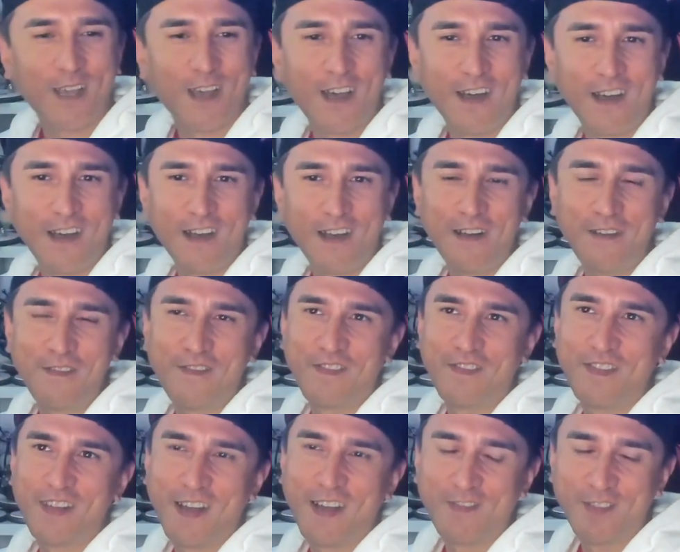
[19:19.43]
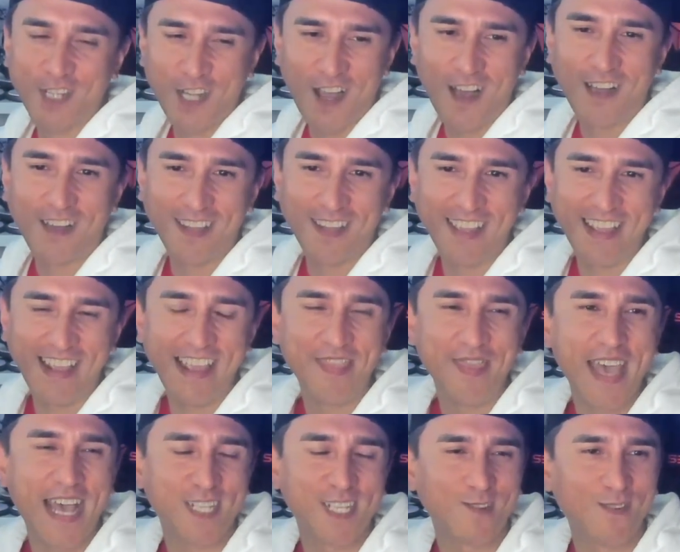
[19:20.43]
of chocolate, and
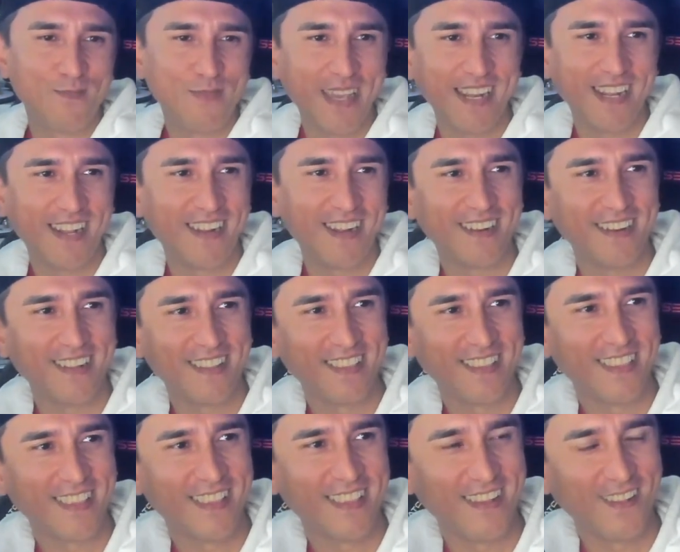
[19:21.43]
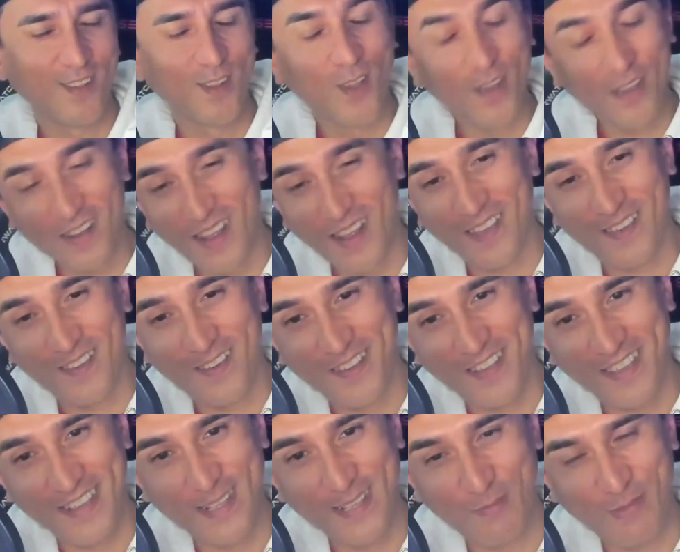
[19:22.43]
that's what made it look like
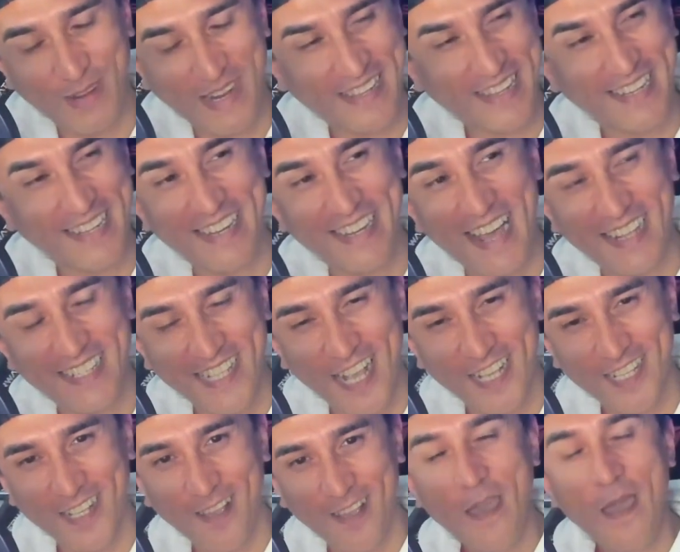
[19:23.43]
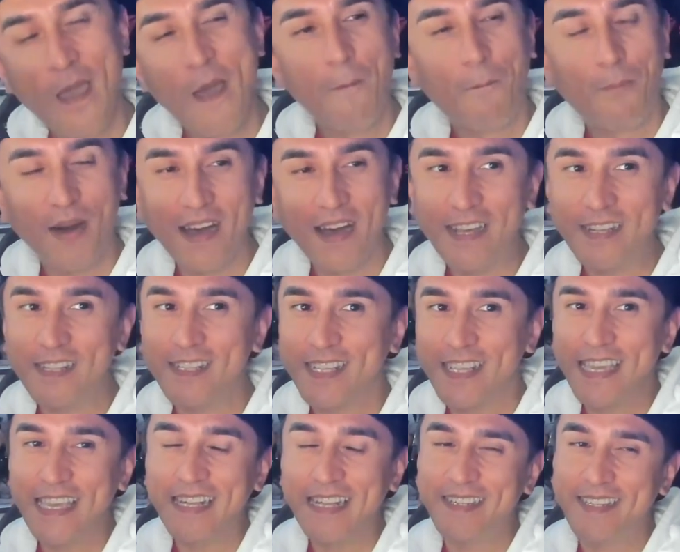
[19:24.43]
cookies. But it did not taste like. But
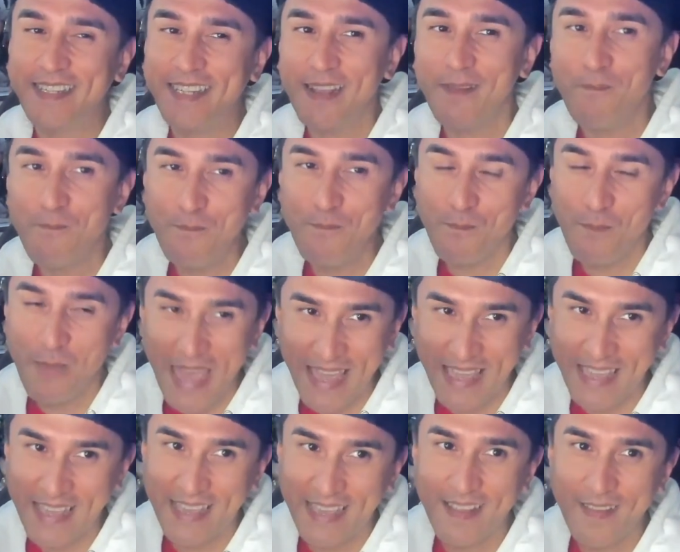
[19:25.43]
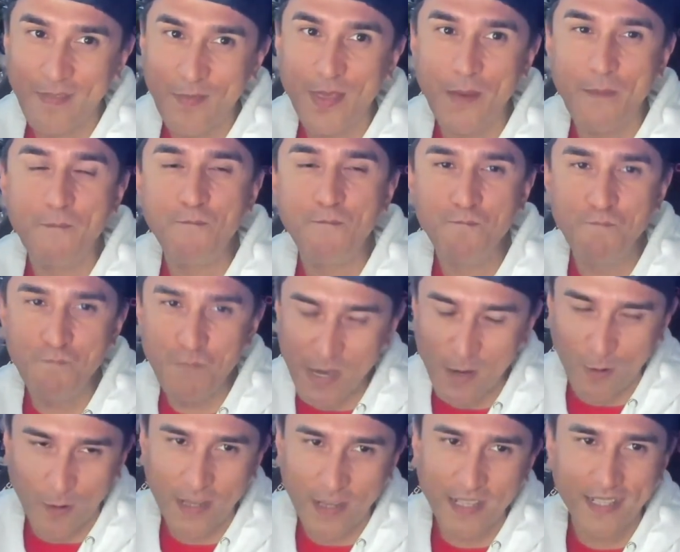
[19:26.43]
it did make the
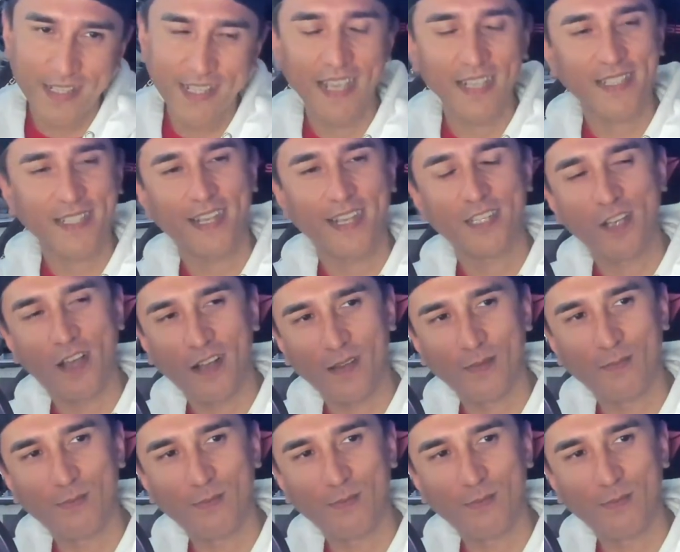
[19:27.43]
milk taste like chocolate